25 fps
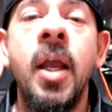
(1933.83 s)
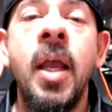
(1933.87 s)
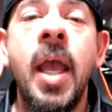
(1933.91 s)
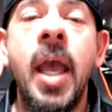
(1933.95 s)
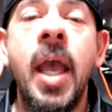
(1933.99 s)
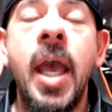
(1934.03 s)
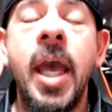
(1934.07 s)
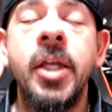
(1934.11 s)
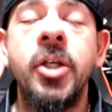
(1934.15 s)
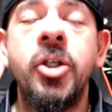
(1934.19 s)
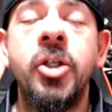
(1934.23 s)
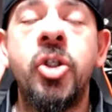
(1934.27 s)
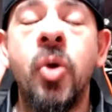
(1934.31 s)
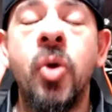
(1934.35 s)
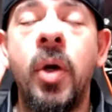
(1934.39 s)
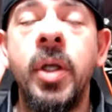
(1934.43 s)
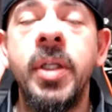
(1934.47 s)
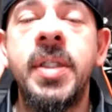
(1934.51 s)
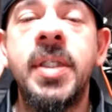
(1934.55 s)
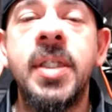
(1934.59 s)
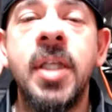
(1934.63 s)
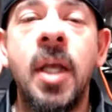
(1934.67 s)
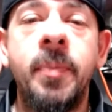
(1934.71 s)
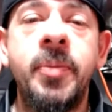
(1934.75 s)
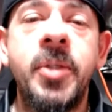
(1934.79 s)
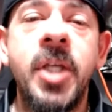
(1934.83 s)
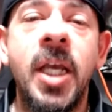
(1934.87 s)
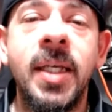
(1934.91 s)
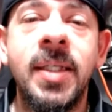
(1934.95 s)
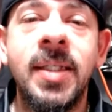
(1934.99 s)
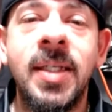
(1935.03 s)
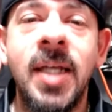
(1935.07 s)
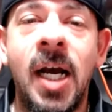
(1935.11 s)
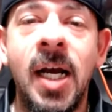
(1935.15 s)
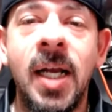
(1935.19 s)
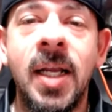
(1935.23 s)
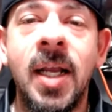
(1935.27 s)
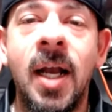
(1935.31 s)
at
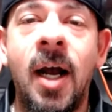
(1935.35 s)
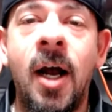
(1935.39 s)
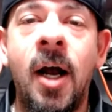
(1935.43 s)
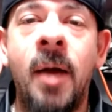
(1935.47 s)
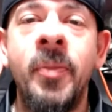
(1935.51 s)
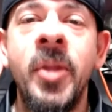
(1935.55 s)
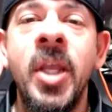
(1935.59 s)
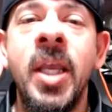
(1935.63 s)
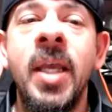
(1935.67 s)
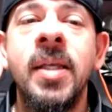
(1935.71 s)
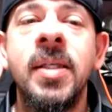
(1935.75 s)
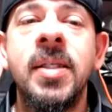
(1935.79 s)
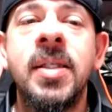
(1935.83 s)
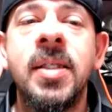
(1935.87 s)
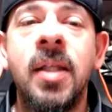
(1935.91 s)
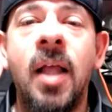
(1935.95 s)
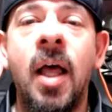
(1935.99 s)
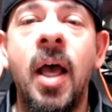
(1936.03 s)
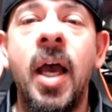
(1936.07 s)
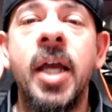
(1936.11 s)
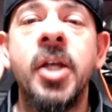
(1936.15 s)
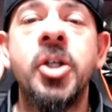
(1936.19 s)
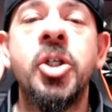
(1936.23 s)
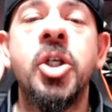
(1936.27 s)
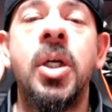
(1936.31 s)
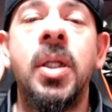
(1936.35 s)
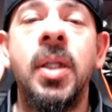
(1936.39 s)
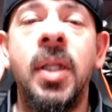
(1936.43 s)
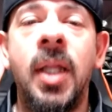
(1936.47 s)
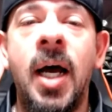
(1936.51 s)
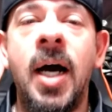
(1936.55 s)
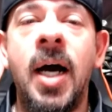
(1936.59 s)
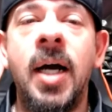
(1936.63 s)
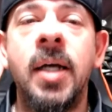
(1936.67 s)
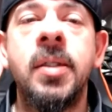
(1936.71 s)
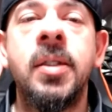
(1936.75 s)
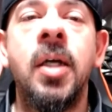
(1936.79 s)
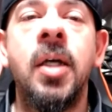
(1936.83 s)

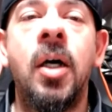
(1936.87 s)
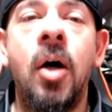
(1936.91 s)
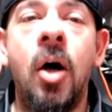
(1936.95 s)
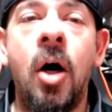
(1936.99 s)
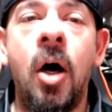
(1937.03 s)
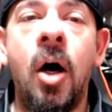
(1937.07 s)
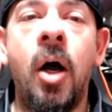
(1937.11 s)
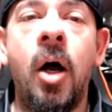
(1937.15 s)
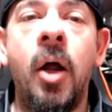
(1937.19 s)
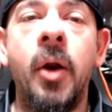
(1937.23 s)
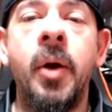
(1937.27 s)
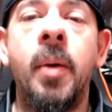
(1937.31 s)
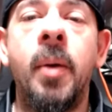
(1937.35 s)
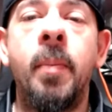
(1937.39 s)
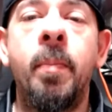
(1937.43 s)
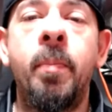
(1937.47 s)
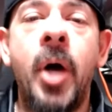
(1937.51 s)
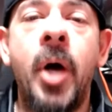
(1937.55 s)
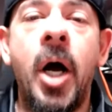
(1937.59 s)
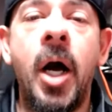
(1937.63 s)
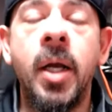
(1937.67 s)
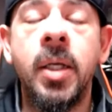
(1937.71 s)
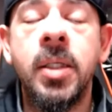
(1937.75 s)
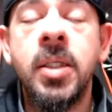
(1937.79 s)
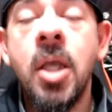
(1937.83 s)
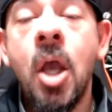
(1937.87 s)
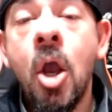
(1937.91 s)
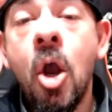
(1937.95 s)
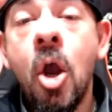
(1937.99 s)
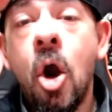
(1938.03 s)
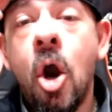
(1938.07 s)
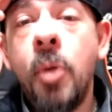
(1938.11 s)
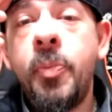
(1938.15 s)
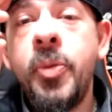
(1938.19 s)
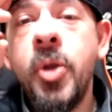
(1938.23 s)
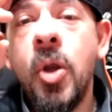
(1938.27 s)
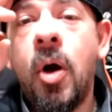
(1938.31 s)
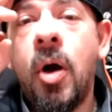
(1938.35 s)
joinsubtext.com/LockedOnBucks.
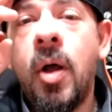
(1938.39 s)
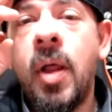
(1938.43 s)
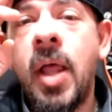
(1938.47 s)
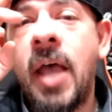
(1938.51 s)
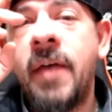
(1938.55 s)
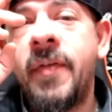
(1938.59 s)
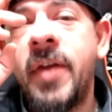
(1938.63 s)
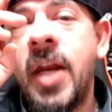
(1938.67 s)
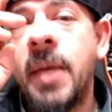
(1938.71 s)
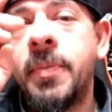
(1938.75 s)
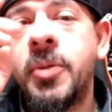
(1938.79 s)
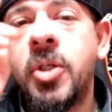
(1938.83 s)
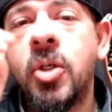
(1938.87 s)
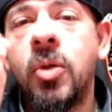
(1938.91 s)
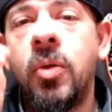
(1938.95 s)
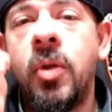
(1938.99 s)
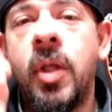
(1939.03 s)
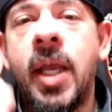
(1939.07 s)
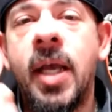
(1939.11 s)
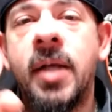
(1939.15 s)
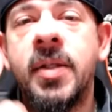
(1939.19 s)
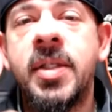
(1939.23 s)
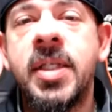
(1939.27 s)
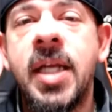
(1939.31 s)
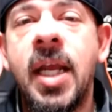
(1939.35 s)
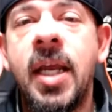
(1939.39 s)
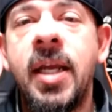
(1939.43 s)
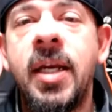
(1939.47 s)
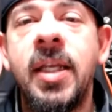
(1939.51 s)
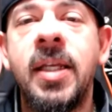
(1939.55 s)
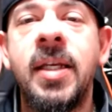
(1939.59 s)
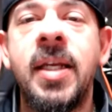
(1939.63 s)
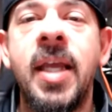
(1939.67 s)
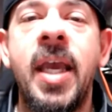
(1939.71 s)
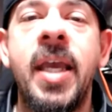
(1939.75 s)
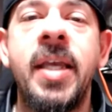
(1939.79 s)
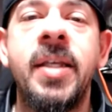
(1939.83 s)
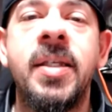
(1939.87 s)
Hope you all have an absolutely outstanding
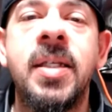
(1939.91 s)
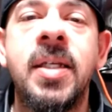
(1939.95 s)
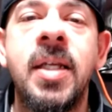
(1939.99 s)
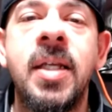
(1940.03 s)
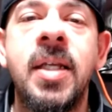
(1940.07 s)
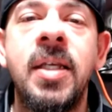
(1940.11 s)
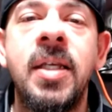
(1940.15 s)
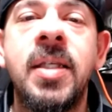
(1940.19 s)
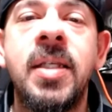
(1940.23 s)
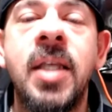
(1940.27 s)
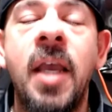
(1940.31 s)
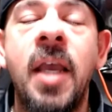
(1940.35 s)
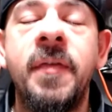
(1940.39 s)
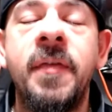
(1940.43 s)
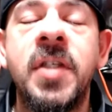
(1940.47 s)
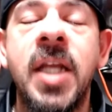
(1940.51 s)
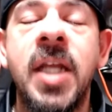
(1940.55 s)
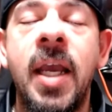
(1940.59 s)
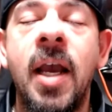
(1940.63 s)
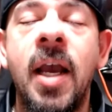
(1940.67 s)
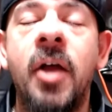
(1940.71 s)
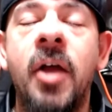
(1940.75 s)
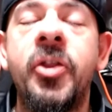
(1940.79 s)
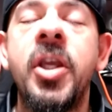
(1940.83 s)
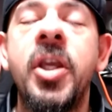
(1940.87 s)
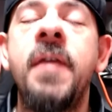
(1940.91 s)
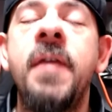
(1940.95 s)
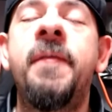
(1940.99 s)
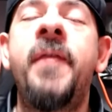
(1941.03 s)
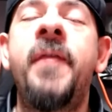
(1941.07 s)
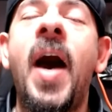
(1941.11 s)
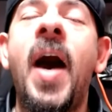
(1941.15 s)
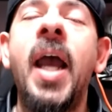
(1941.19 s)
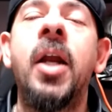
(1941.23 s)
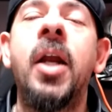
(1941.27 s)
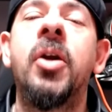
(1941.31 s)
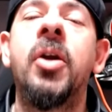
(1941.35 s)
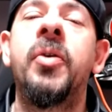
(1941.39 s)
day. Stay safe, stay healthy,
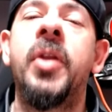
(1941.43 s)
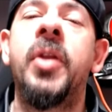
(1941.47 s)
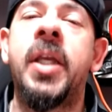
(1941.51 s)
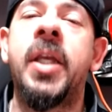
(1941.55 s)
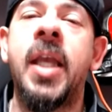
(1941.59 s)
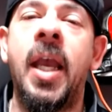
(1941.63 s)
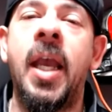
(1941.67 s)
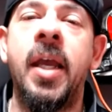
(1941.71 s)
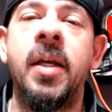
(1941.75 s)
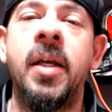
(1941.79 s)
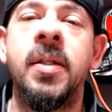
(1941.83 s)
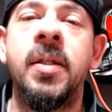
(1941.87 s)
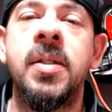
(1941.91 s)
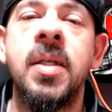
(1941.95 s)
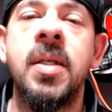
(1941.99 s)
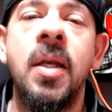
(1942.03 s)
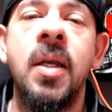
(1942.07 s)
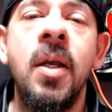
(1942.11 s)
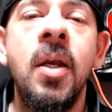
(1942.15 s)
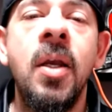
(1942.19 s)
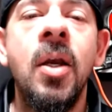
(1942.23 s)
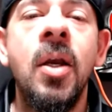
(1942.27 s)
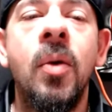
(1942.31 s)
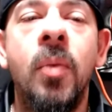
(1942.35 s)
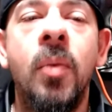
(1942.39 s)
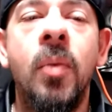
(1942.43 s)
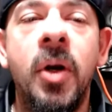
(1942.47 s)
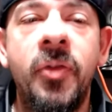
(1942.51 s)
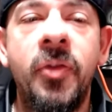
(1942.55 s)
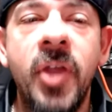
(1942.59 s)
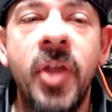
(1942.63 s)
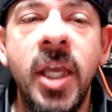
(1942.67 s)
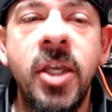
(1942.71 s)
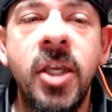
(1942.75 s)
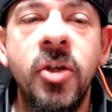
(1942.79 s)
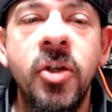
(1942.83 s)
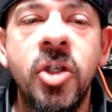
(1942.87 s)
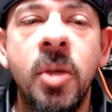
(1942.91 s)
fire the cannons. Want to thank you
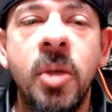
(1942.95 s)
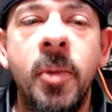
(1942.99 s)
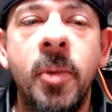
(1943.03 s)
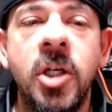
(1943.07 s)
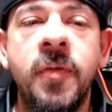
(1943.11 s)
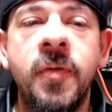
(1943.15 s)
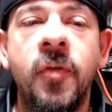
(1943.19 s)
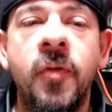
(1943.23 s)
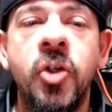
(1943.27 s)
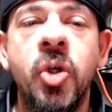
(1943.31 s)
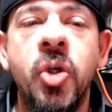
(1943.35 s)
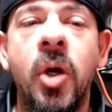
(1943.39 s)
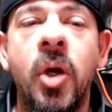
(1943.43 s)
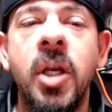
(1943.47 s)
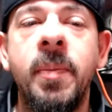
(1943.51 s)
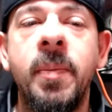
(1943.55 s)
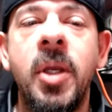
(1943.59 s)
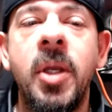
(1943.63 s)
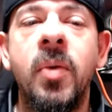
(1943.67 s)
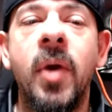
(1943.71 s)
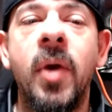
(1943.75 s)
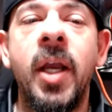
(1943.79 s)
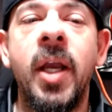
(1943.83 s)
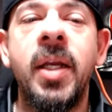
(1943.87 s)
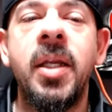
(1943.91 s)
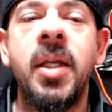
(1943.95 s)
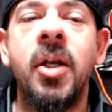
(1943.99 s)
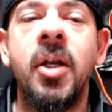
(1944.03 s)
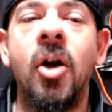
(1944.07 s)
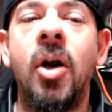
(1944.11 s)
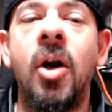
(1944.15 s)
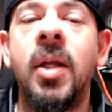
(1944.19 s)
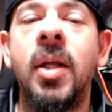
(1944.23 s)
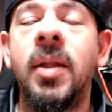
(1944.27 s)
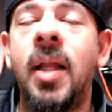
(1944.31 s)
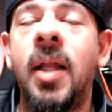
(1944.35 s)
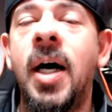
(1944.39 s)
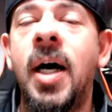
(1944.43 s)
so much for joining me right here on
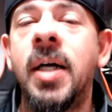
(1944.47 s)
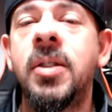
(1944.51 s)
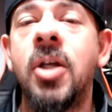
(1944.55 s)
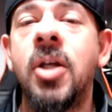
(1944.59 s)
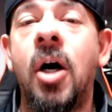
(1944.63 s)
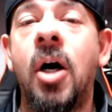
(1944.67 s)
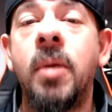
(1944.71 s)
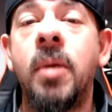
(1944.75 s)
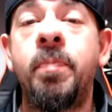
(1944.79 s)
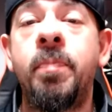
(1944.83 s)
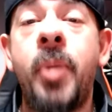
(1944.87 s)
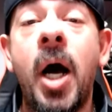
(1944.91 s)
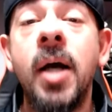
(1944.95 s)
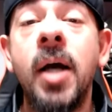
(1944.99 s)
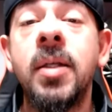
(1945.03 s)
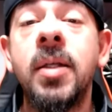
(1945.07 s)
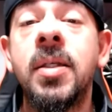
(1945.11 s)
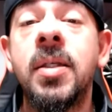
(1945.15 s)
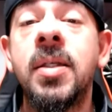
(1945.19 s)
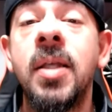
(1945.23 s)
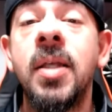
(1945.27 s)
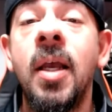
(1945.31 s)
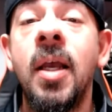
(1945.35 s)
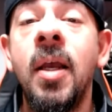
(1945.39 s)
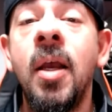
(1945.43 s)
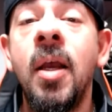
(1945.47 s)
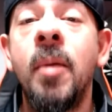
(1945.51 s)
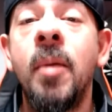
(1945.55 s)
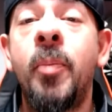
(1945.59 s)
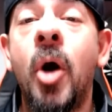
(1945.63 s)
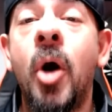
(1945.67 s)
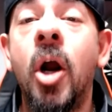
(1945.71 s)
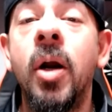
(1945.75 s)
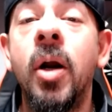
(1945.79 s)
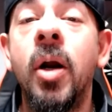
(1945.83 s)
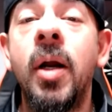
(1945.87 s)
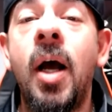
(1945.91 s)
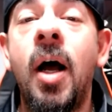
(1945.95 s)
Locked On Bucks, part
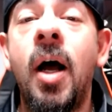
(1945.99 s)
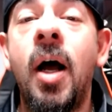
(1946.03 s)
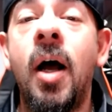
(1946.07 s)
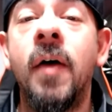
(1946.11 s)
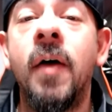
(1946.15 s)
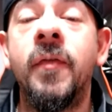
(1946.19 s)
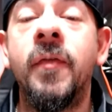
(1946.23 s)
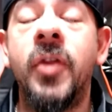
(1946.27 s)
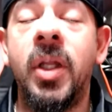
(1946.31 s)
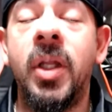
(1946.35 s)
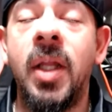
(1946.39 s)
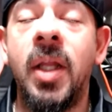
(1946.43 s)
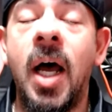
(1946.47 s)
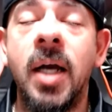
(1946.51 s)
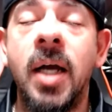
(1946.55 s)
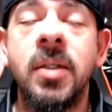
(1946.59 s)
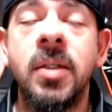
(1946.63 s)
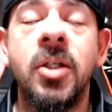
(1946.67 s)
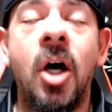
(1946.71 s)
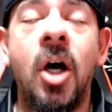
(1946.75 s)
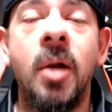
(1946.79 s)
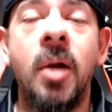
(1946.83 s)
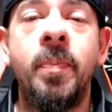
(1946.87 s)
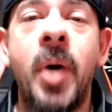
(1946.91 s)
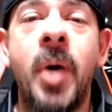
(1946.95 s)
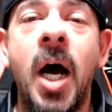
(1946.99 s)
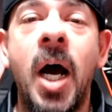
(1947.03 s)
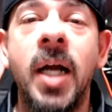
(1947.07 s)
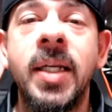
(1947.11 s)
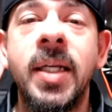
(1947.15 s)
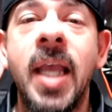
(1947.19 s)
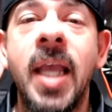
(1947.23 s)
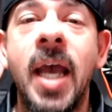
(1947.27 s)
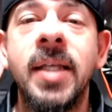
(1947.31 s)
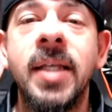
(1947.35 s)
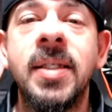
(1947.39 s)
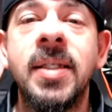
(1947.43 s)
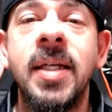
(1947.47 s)
of the Locked On
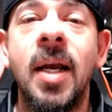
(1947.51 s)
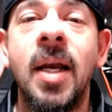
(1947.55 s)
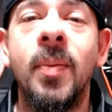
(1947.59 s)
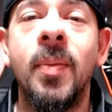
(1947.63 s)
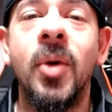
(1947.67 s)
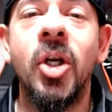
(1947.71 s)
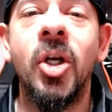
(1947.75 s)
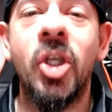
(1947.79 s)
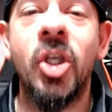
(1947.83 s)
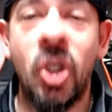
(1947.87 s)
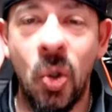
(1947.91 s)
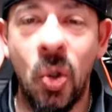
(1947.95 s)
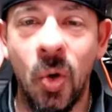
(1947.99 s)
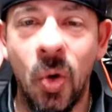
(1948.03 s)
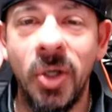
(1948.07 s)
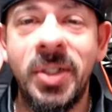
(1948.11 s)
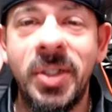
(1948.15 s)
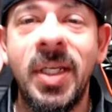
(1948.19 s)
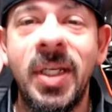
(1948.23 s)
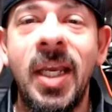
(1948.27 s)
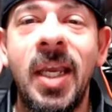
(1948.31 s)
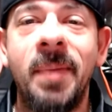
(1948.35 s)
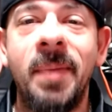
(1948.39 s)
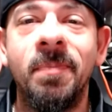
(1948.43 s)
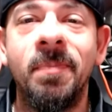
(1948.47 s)
Podcast Network, your team